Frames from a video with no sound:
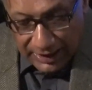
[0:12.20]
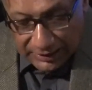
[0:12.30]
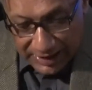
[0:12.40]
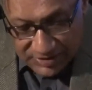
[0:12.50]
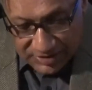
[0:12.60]

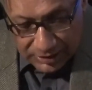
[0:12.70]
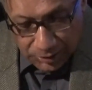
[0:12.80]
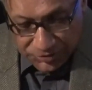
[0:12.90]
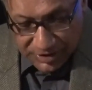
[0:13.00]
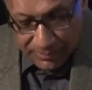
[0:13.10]
less
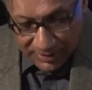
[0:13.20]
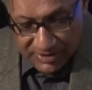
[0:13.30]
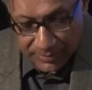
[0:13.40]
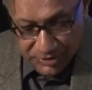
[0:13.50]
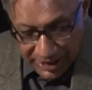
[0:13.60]
closely but
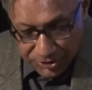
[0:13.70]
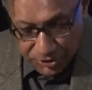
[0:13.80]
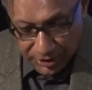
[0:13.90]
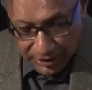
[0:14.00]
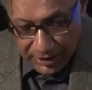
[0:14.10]

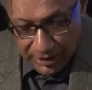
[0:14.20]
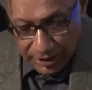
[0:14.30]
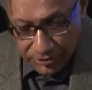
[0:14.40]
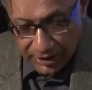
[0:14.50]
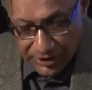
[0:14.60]
substantially
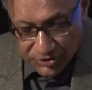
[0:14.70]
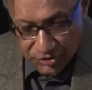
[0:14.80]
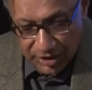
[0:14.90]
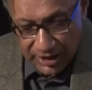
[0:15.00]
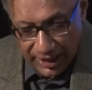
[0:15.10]
to the
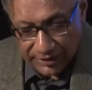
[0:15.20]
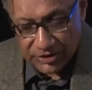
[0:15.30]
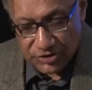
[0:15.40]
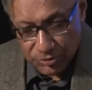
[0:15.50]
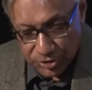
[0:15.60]
history and the
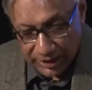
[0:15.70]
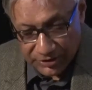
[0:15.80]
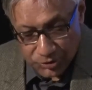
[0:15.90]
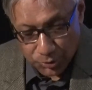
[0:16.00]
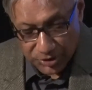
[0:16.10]

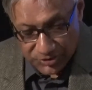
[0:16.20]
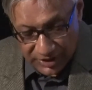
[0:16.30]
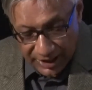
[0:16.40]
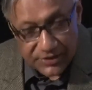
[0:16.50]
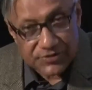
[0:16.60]
social
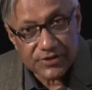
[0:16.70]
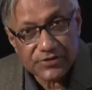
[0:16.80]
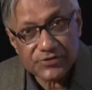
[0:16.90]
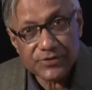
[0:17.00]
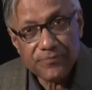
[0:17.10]

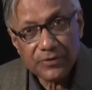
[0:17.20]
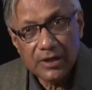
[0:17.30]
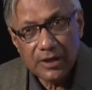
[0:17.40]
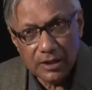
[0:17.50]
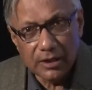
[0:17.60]
sciences.
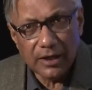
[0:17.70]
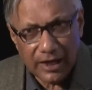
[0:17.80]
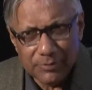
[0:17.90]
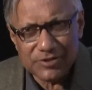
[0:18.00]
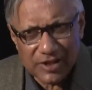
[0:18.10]

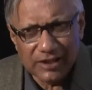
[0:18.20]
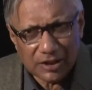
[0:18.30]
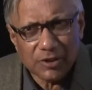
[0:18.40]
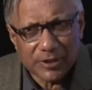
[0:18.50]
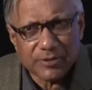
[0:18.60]
I will say a
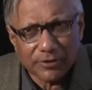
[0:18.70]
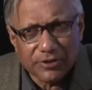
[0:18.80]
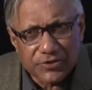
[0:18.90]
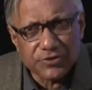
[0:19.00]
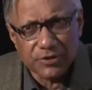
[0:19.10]
little bit about
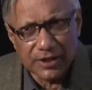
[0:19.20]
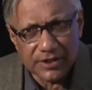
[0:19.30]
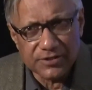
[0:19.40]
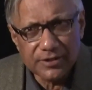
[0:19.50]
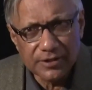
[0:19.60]
history
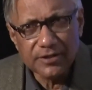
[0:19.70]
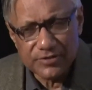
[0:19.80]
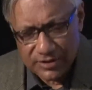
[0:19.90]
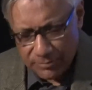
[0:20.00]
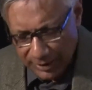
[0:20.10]
at
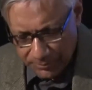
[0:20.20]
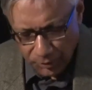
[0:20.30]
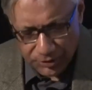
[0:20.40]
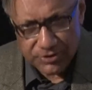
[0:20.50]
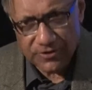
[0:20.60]
one
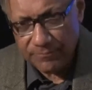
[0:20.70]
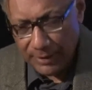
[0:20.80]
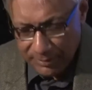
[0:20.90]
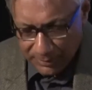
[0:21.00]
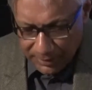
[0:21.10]
point of
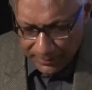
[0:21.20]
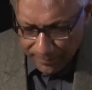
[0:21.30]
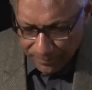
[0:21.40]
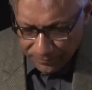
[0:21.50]
my paper.